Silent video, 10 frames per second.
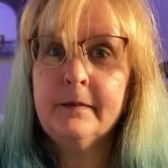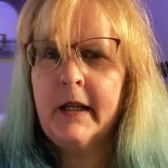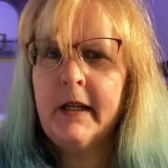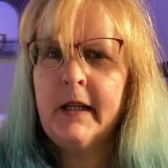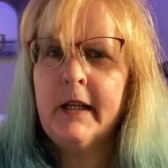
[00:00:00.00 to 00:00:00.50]

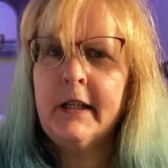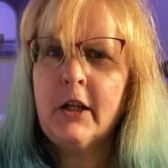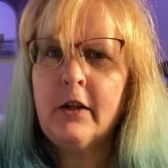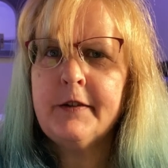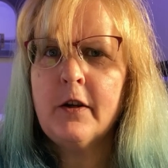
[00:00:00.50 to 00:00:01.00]
and
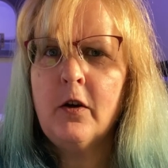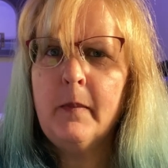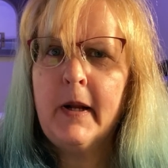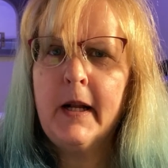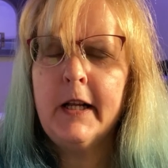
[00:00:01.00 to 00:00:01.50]
also
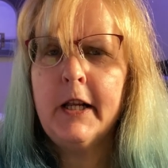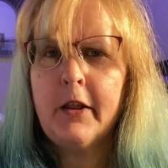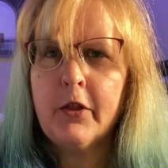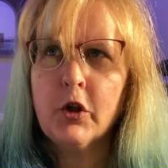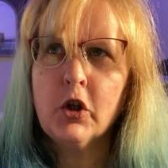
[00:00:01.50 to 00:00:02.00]
my
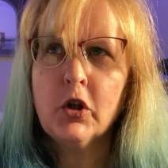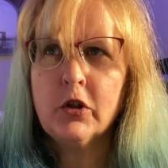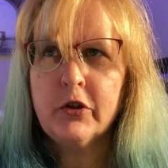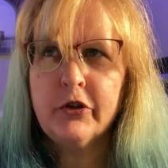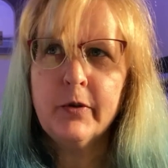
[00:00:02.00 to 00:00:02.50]

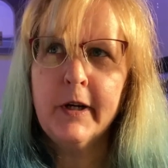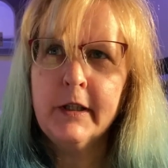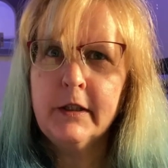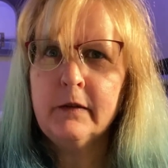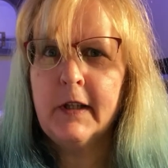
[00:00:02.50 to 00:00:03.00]
third
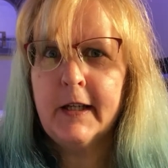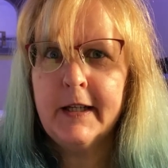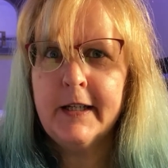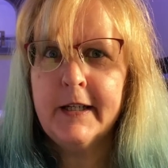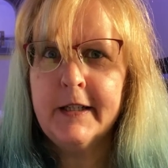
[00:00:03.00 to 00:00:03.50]
strand of
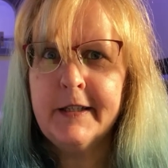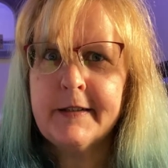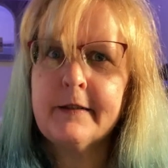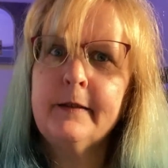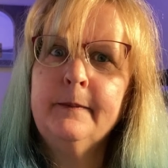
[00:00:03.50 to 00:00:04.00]
lights.